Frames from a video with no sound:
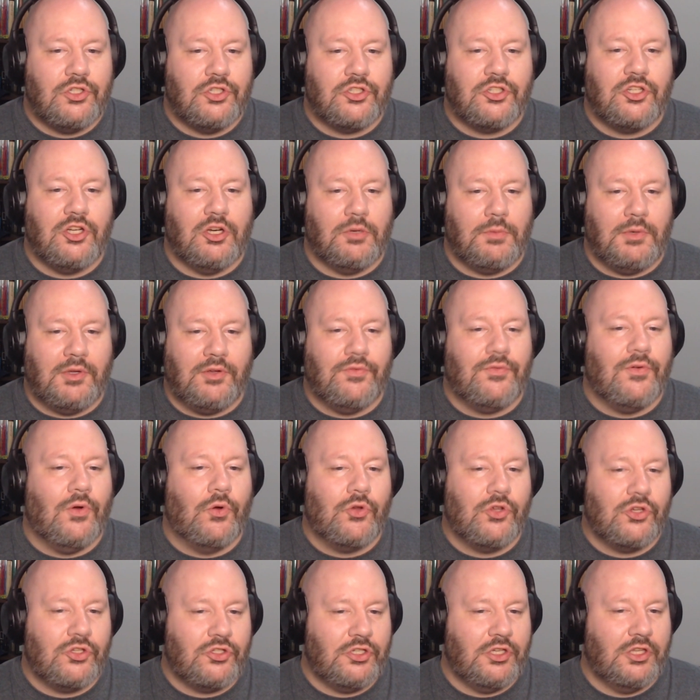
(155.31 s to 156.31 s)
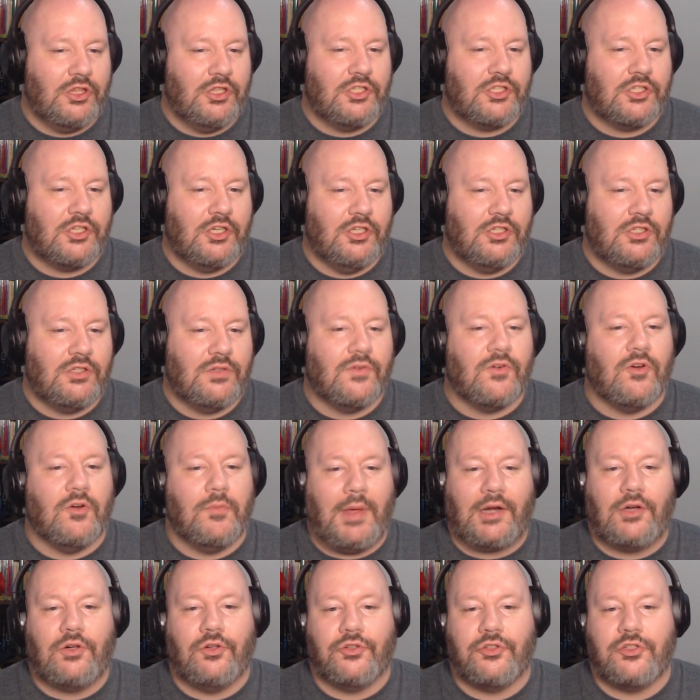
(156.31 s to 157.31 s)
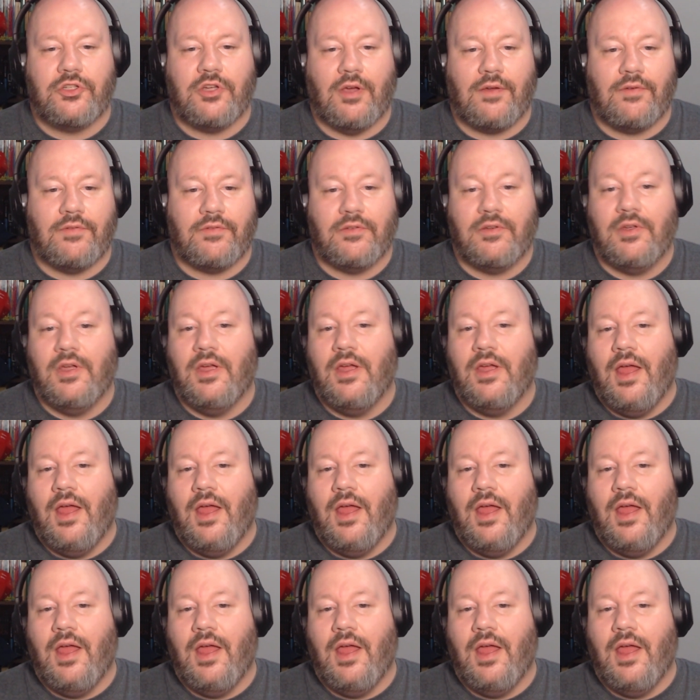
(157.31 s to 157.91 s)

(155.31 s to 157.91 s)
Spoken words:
It's going to be focus in this case for medical stuff.